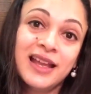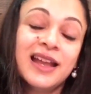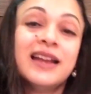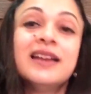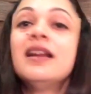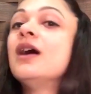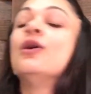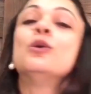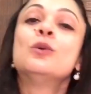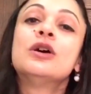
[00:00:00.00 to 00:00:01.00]

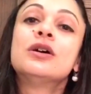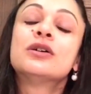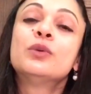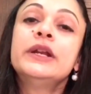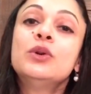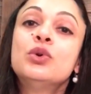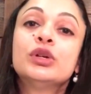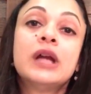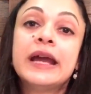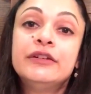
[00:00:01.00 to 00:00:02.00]
Now, a quick note
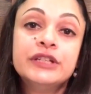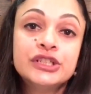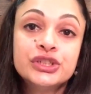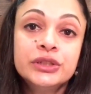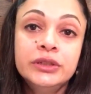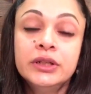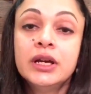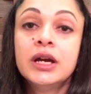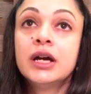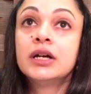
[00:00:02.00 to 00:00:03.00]
on hydration.
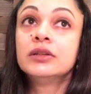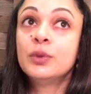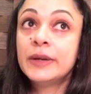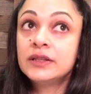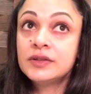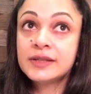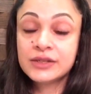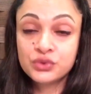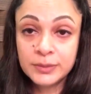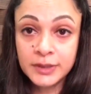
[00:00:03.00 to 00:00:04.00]
the weather is
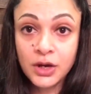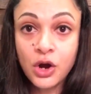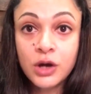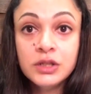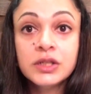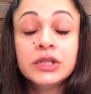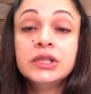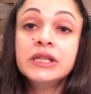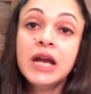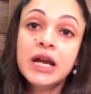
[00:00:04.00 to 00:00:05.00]
extremely hot,
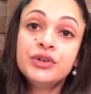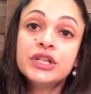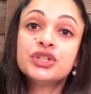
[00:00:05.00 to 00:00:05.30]
dehydration